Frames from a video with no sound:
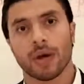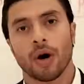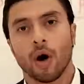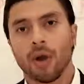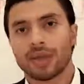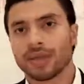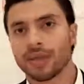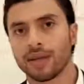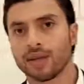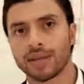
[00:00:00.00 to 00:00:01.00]
All of a
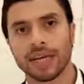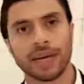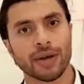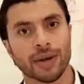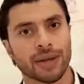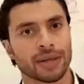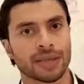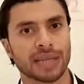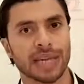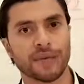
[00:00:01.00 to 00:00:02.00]
sudden you see a unit that
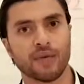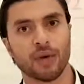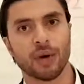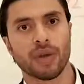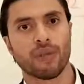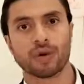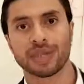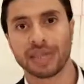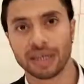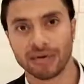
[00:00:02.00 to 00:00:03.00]
is selling for
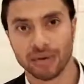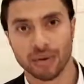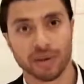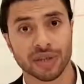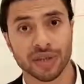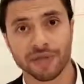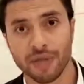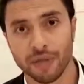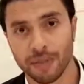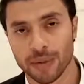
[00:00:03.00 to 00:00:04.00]
1400 or
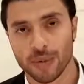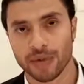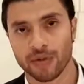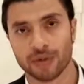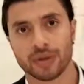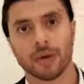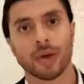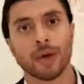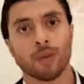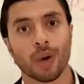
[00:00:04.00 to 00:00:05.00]
1350 per square foot,
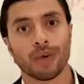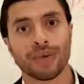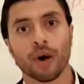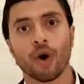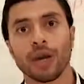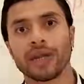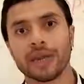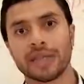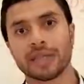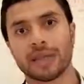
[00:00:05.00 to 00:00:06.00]
where the only
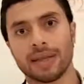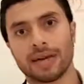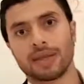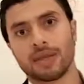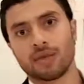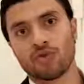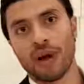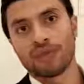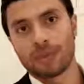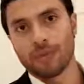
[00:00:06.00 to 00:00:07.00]
reason that
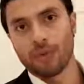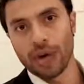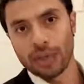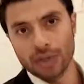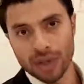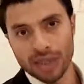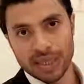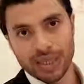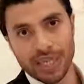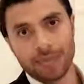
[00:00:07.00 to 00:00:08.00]
drives the price to this
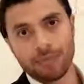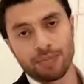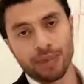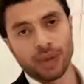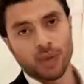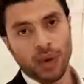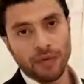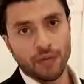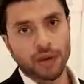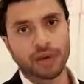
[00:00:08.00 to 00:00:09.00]
extent per square
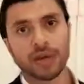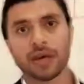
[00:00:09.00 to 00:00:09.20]
foot